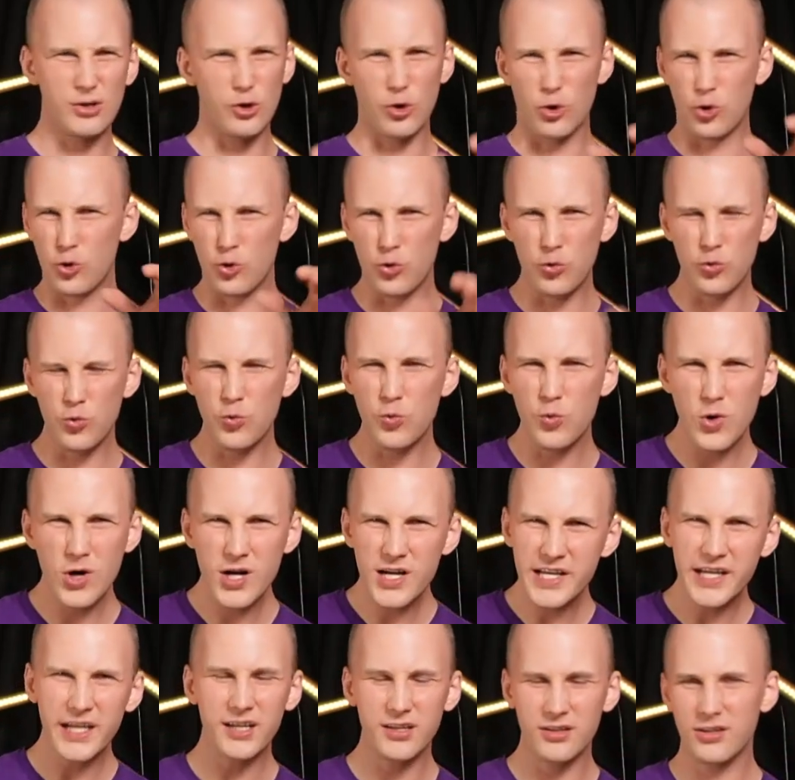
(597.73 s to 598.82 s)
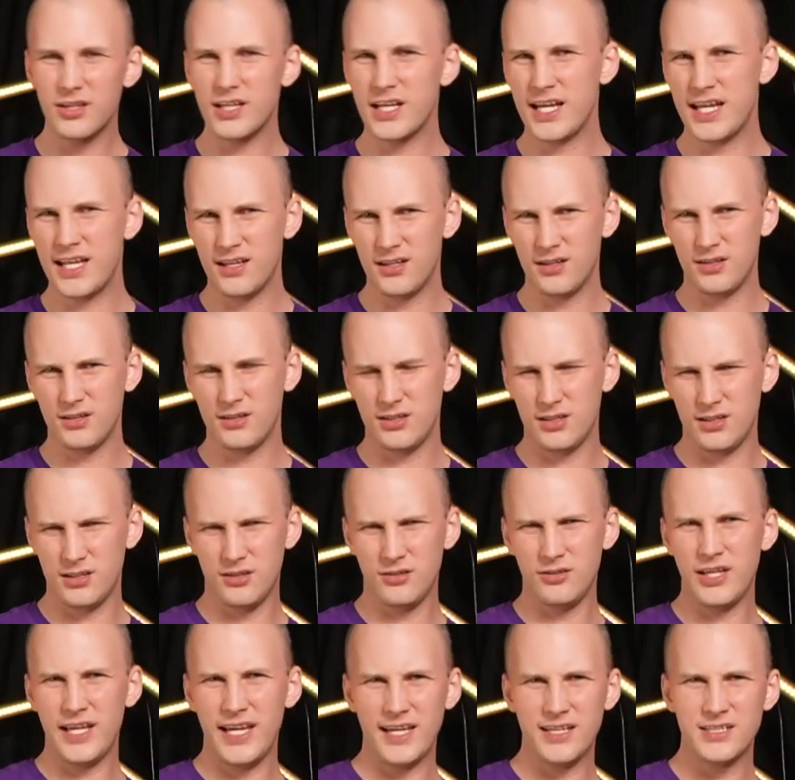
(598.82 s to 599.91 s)
quite
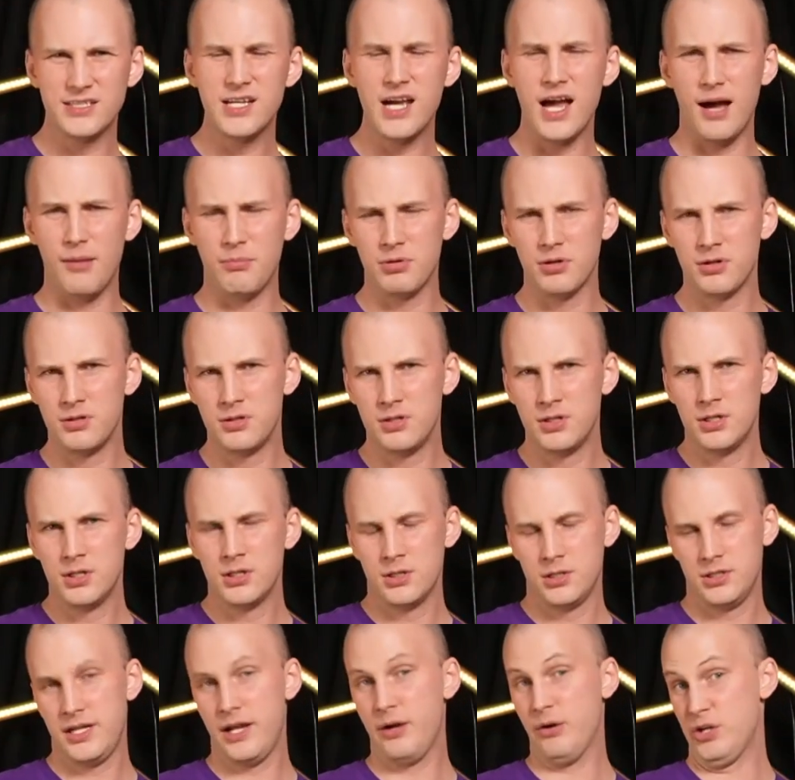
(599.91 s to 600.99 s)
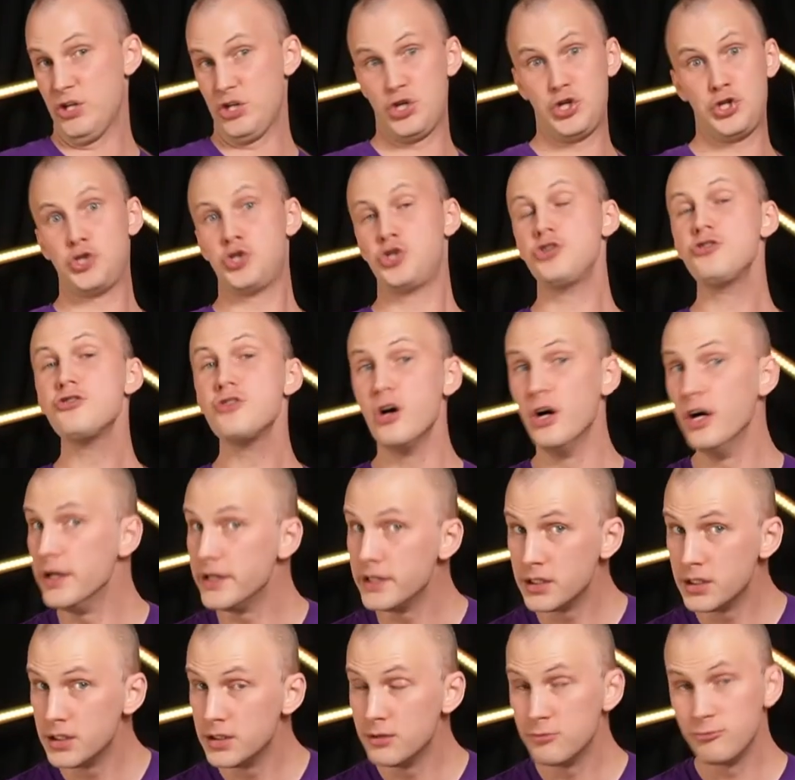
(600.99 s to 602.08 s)
land up. Now it should,
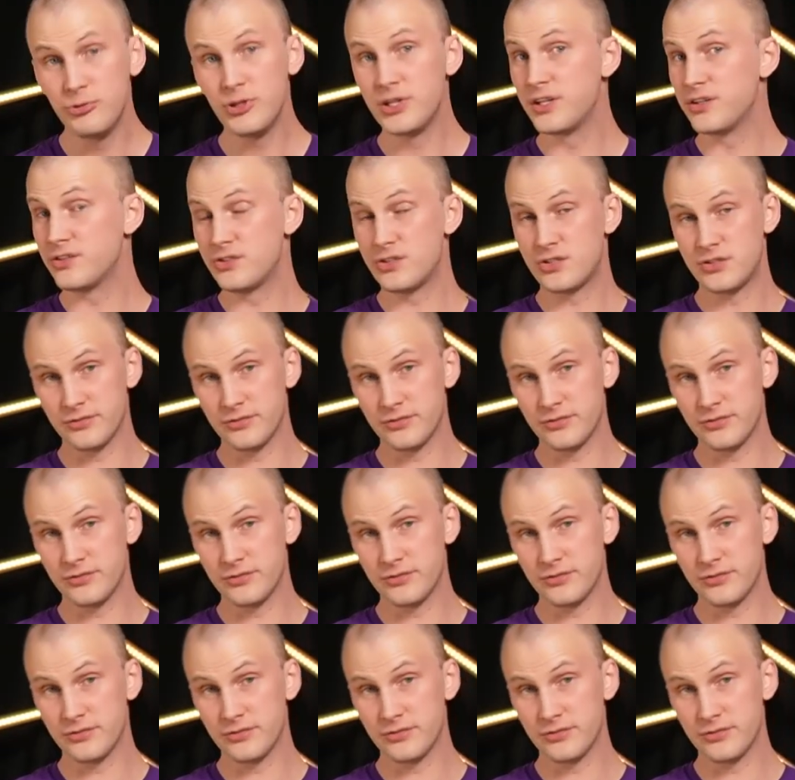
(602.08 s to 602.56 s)
because it's a